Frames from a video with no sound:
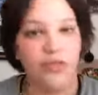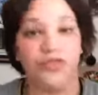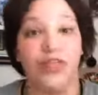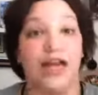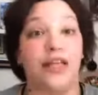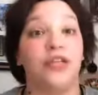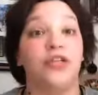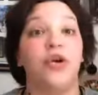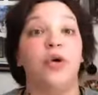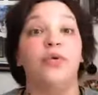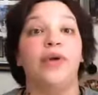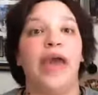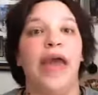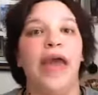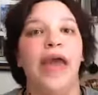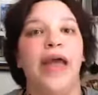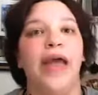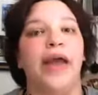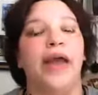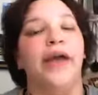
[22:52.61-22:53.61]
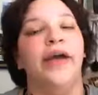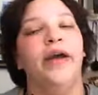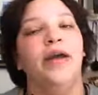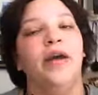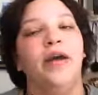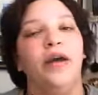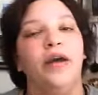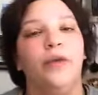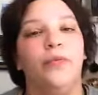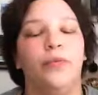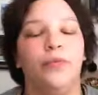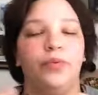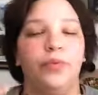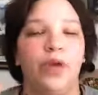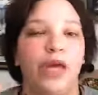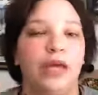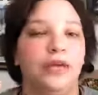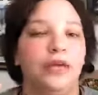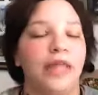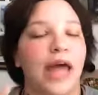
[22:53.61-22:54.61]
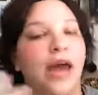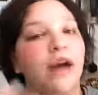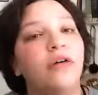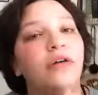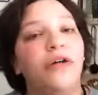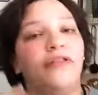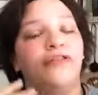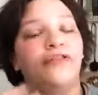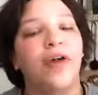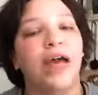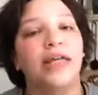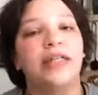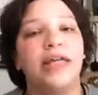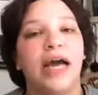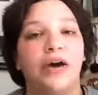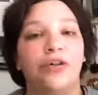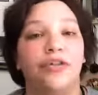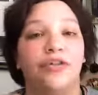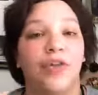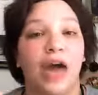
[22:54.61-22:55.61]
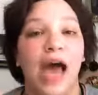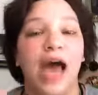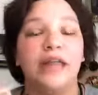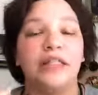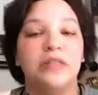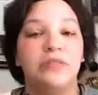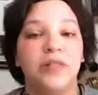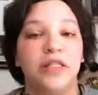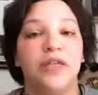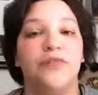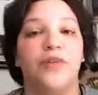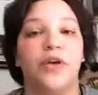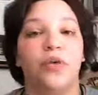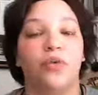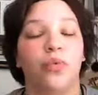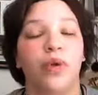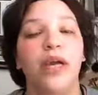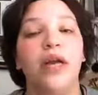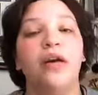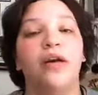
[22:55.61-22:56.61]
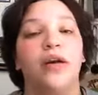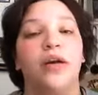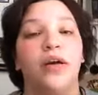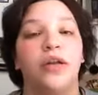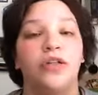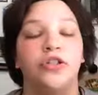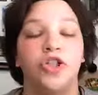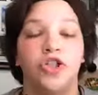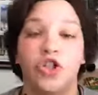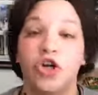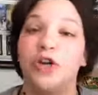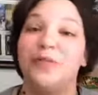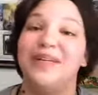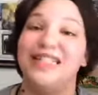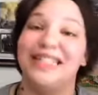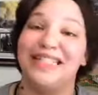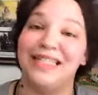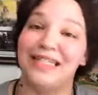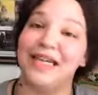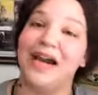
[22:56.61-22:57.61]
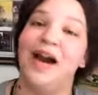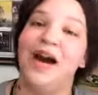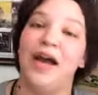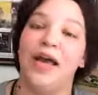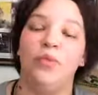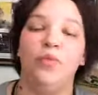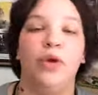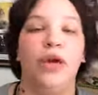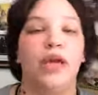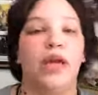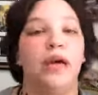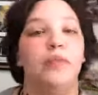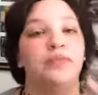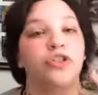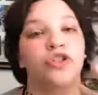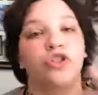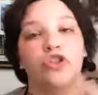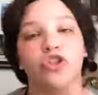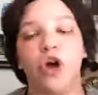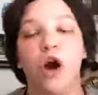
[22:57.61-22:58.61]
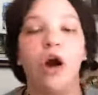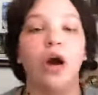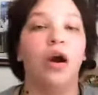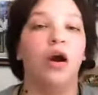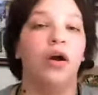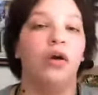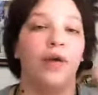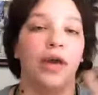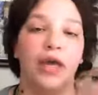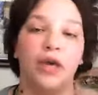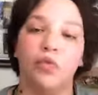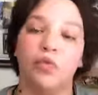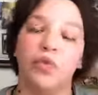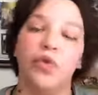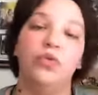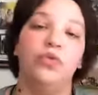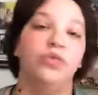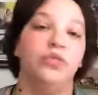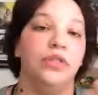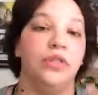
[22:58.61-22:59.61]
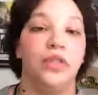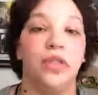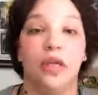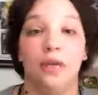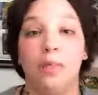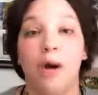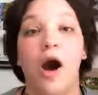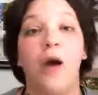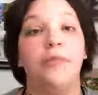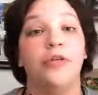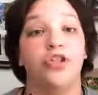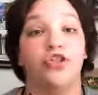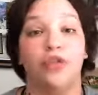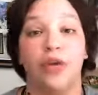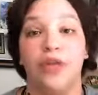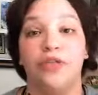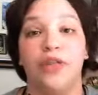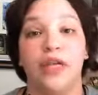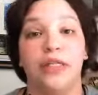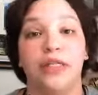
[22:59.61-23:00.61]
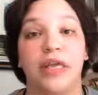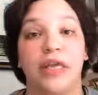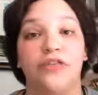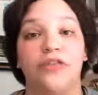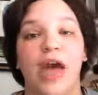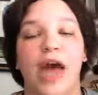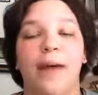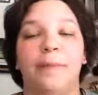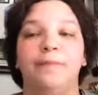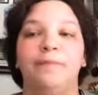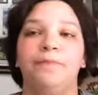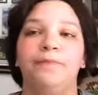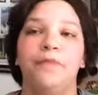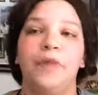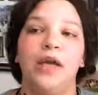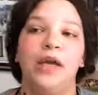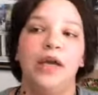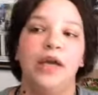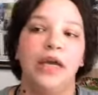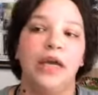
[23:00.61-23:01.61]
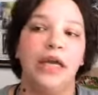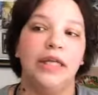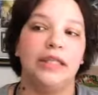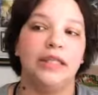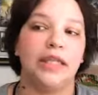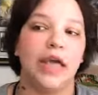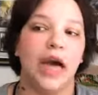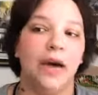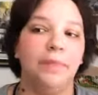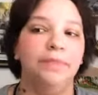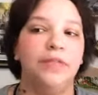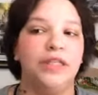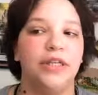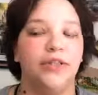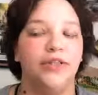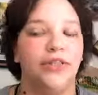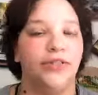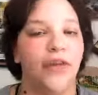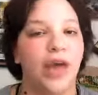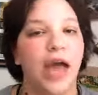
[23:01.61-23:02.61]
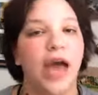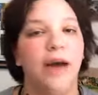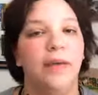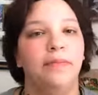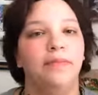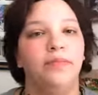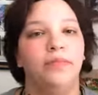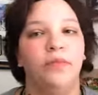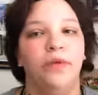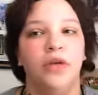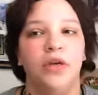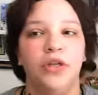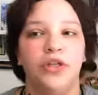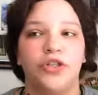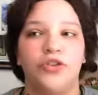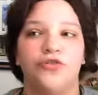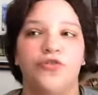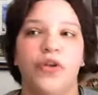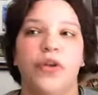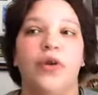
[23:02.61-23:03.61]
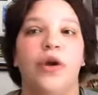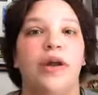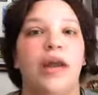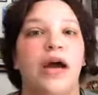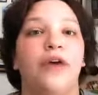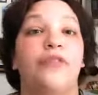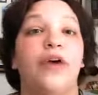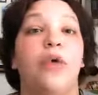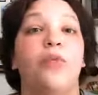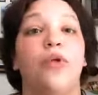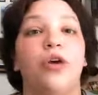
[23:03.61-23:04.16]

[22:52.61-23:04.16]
That's okay. And that'll affect how that specific reader determines time when it comes to tarot and runes and palmistry and things like that. It's up to them to figure out how that